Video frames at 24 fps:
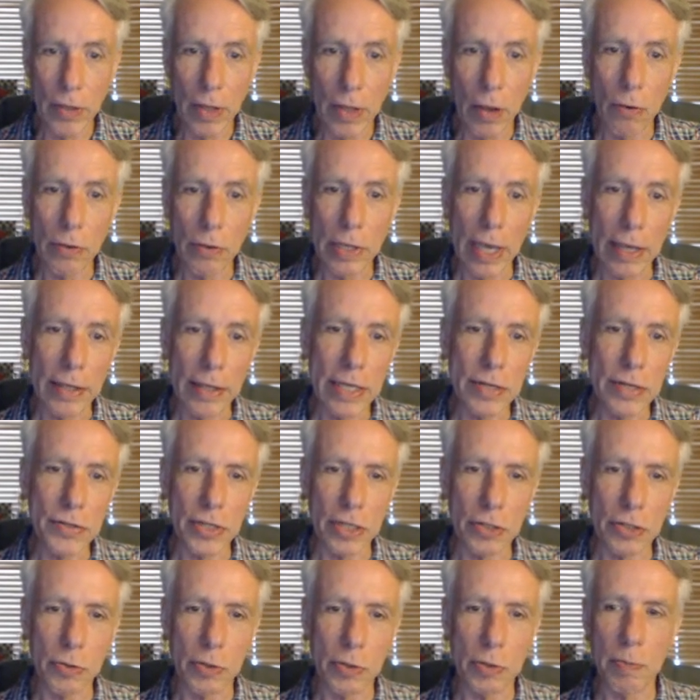Oh yeah,
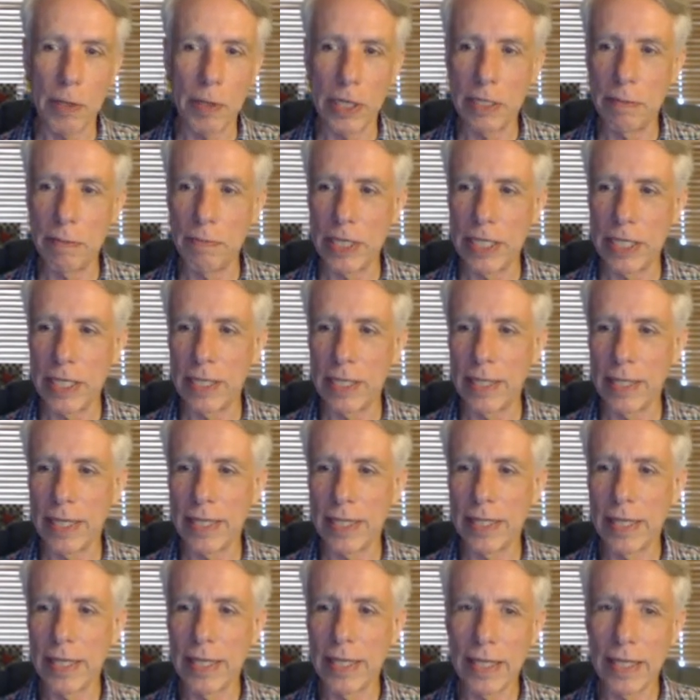e6 was played immediately.